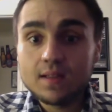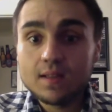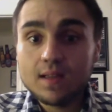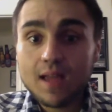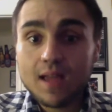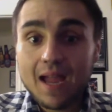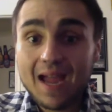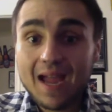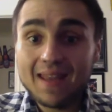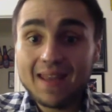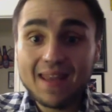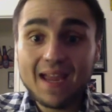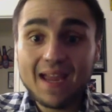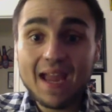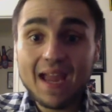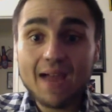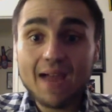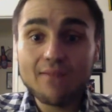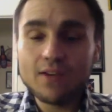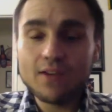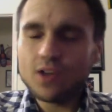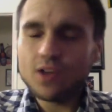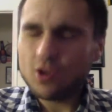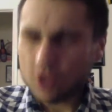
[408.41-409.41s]
And they
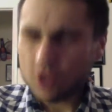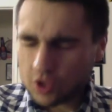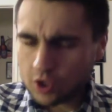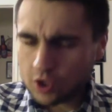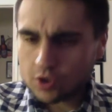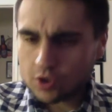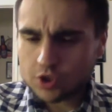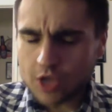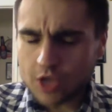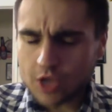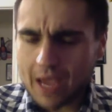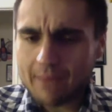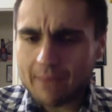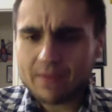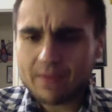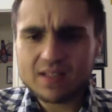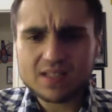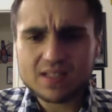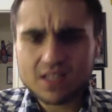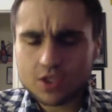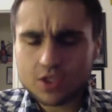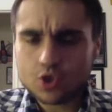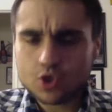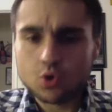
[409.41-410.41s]
have,
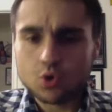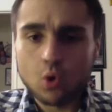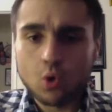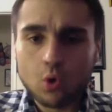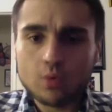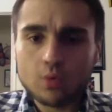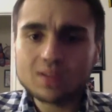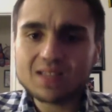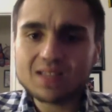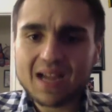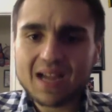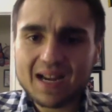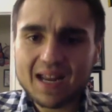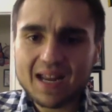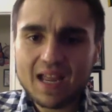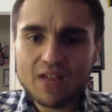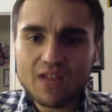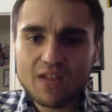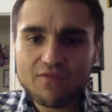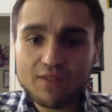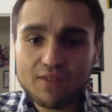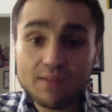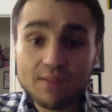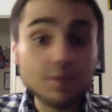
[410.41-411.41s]
Chapman's control is kind of
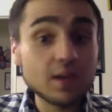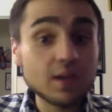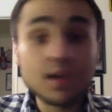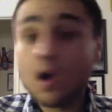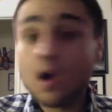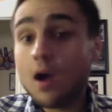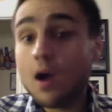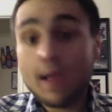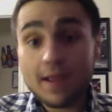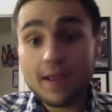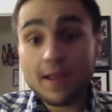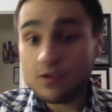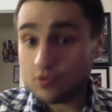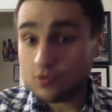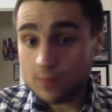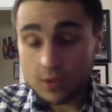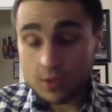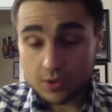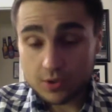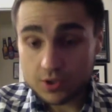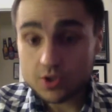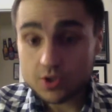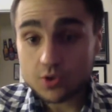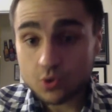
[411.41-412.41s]
iffy, but Andrew
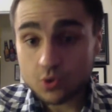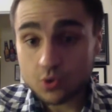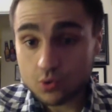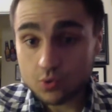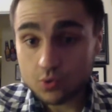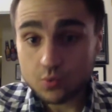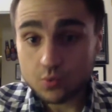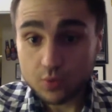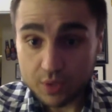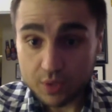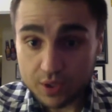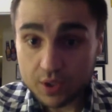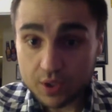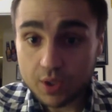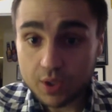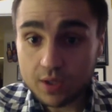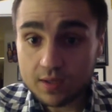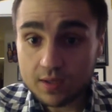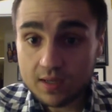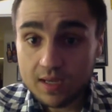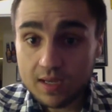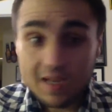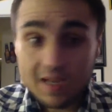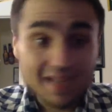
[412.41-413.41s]
Miller's control is really
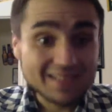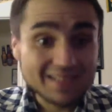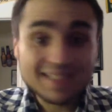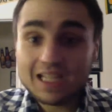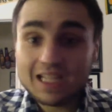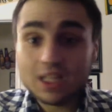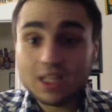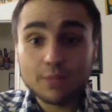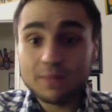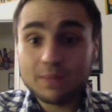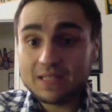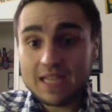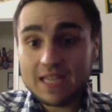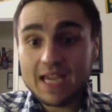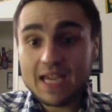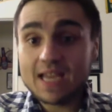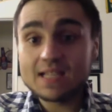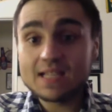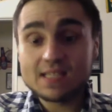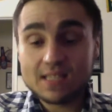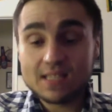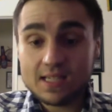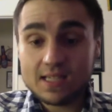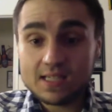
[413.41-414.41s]
good. Dylan
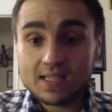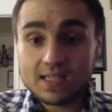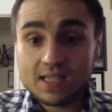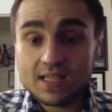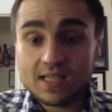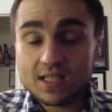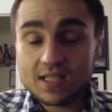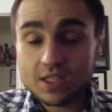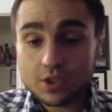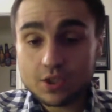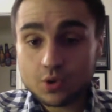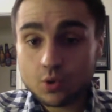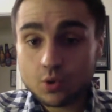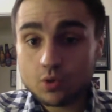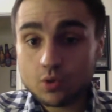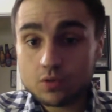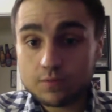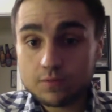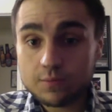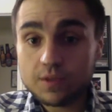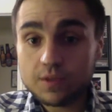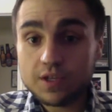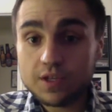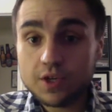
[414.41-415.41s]
Betances, his control
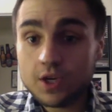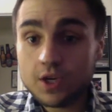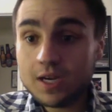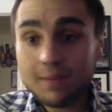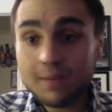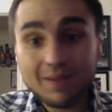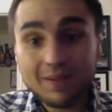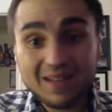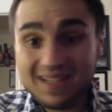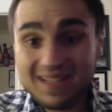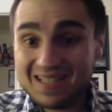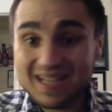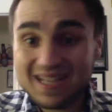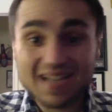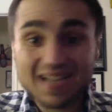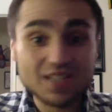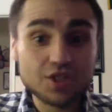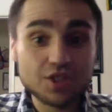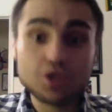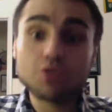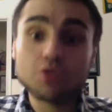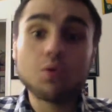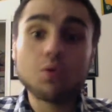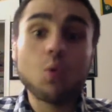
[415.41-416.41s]
is pretty good. I mean, these
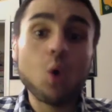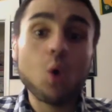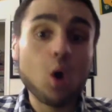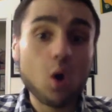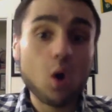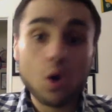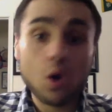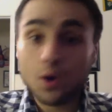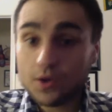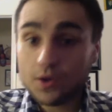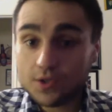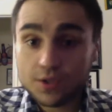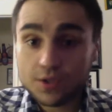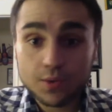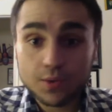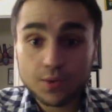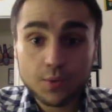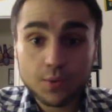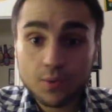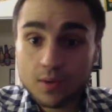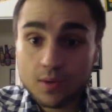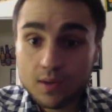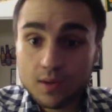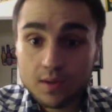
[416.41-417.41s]
guys just throw hard,
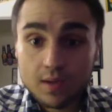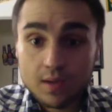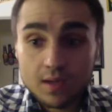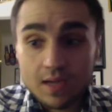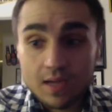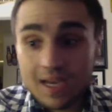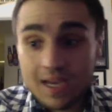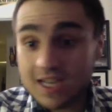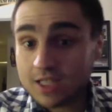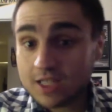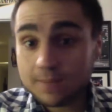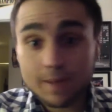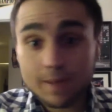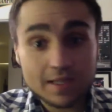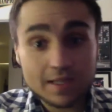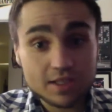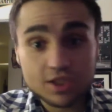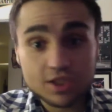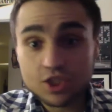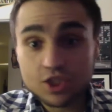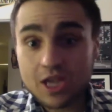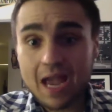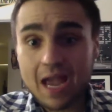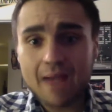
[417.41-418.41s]
too. Especially
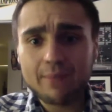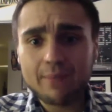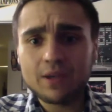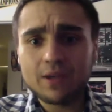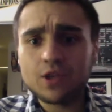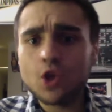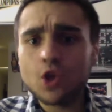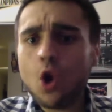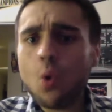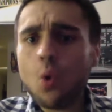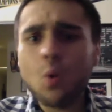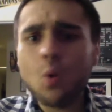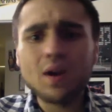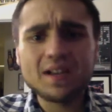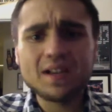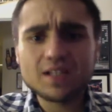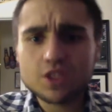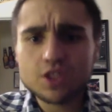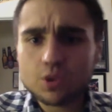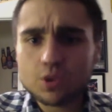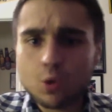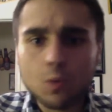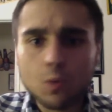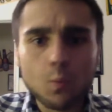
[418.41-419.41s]
Chapman. No one
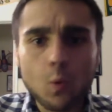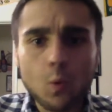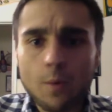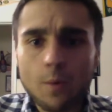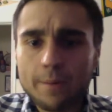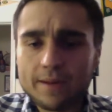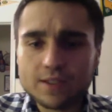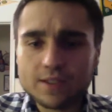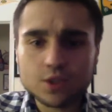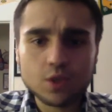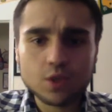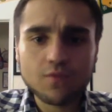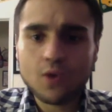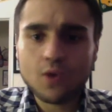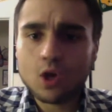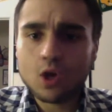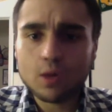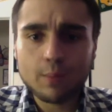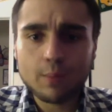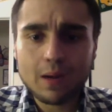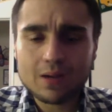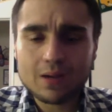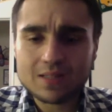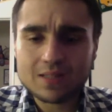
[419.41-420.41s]
has thrown more pitches over
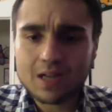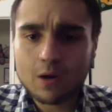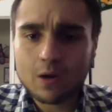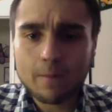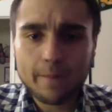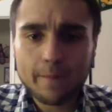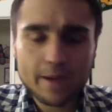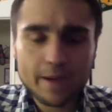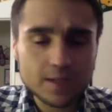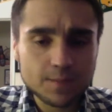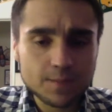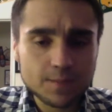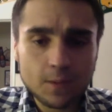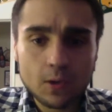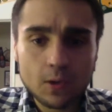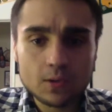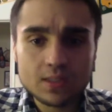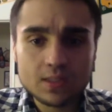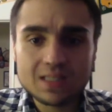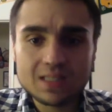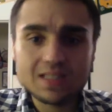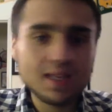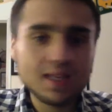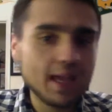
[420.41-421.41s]
100 miles an hour in baseball
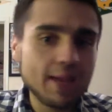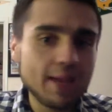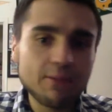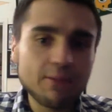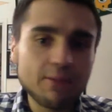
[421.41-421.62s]
since he came in the